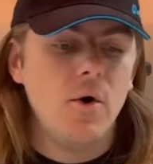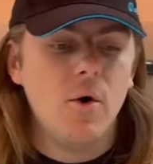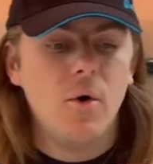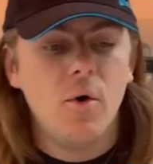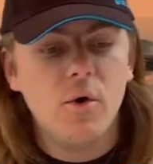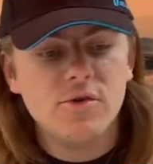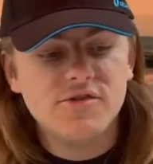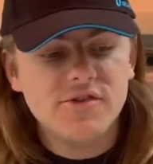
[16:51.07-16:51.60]

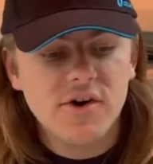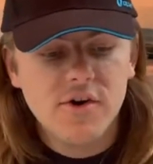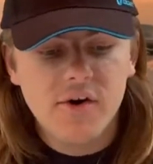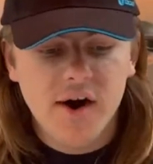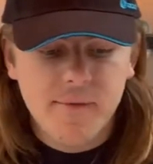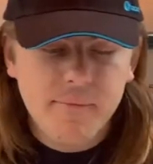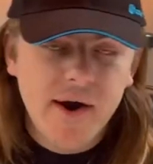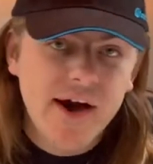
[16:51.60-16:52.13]
Also,
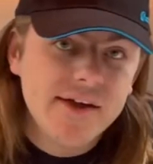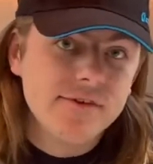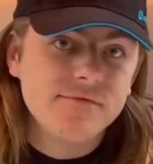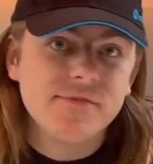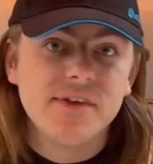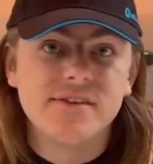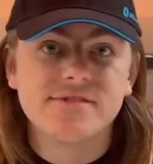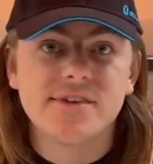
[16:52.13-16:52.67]
a part of
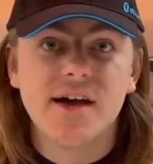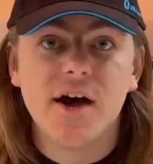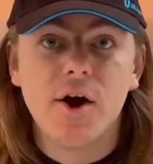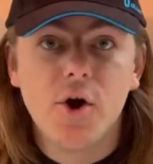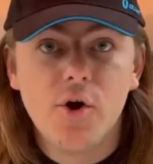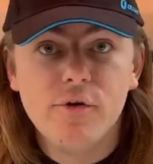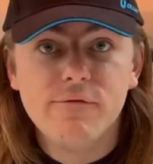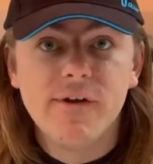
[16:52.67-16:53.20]
this
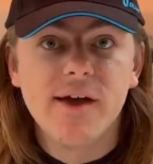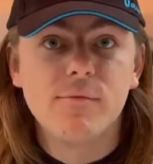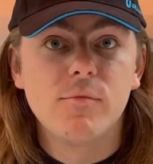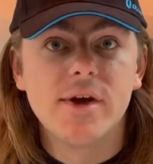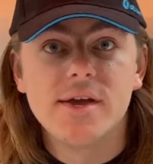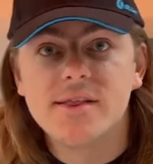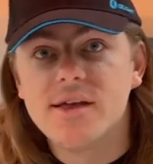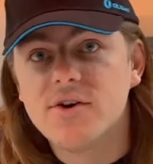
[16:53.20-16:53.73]
OFAM
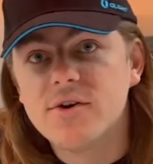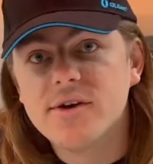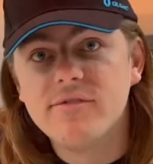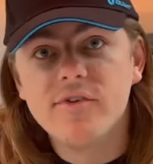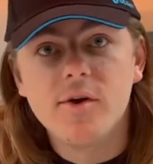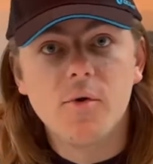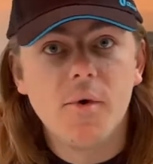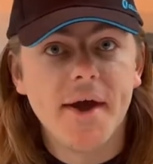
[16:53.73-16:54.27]
week, they were
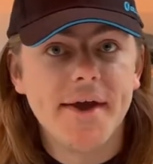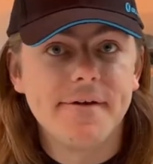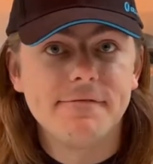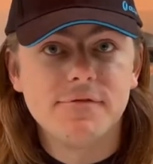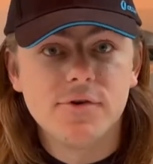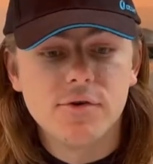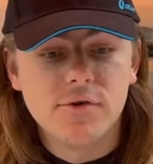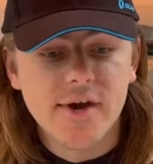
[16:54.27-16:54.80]
giving away a
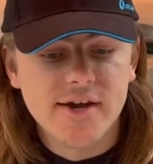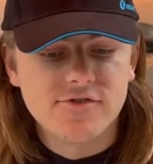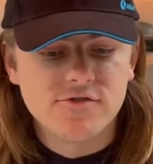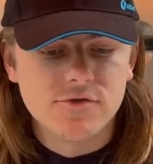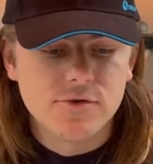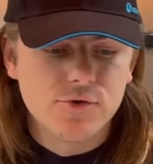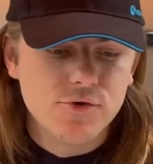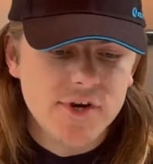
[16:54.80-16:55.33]
few extra
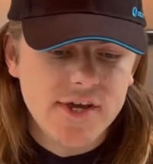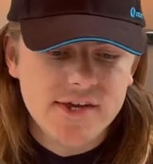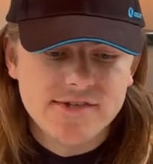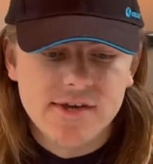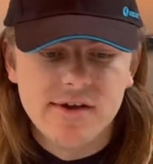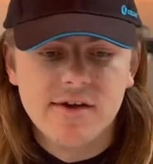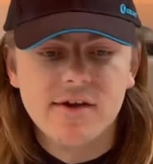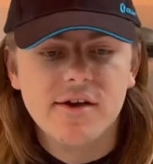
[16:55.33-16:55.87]
goodies.
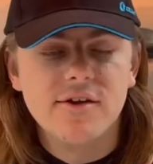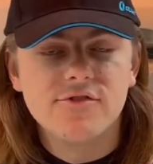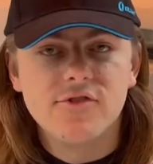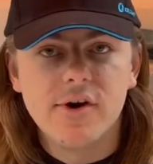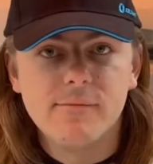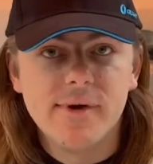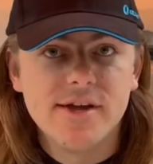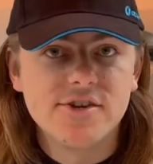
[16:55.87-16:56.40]
So I
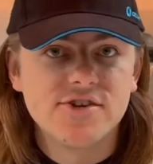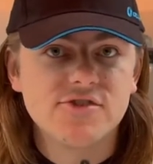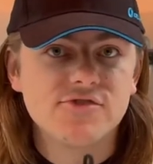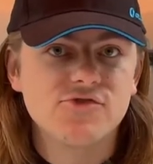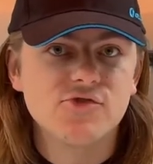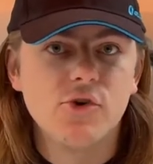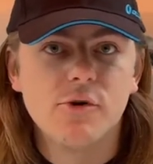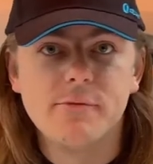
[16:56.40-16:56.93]
managed to
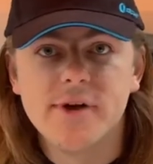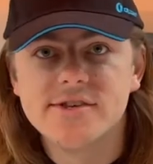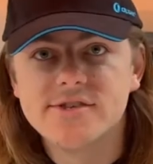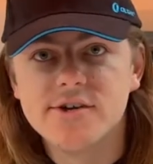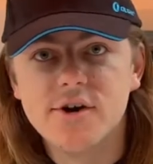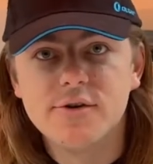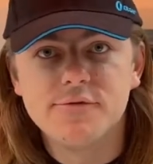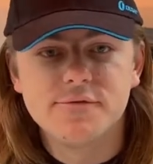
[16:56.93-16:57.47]
score
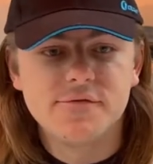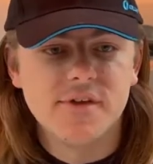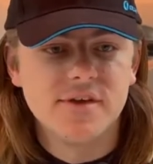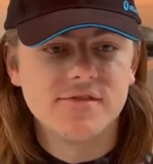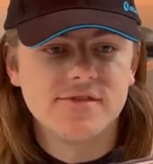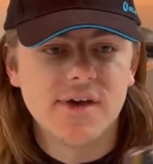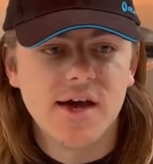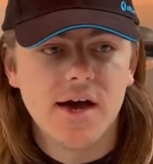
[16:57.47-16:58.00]
myself this